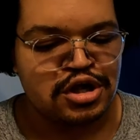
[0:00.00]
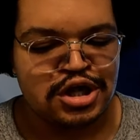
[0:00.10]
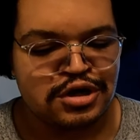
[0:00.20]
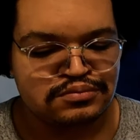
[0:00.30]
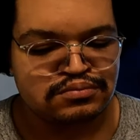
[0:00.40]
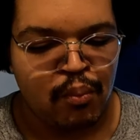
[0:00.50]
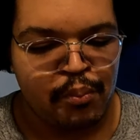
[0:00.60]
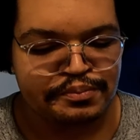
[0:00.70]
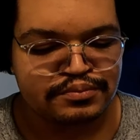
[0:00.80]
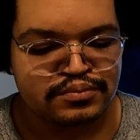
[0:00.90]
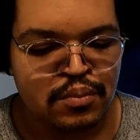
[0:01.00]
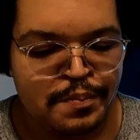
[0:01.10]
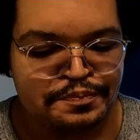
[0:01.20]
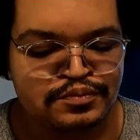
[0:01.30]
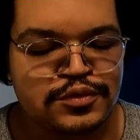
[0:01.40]
And,
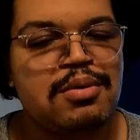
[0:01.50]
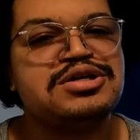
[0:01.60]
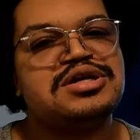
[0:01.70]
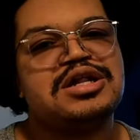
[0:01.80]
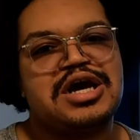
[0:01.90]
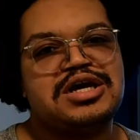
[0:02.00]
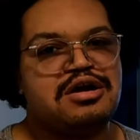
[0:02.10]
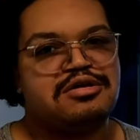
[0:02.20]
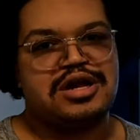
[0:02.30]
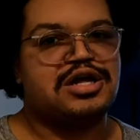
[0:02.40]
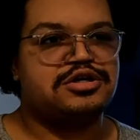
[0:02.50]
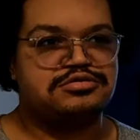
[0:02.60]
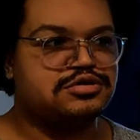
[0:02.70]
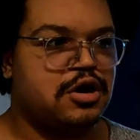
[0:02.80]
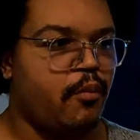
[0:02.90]
but it's not like I eat out a lot
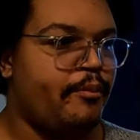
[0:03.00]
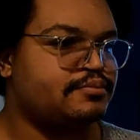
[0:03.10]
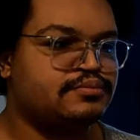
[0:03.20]
though, so.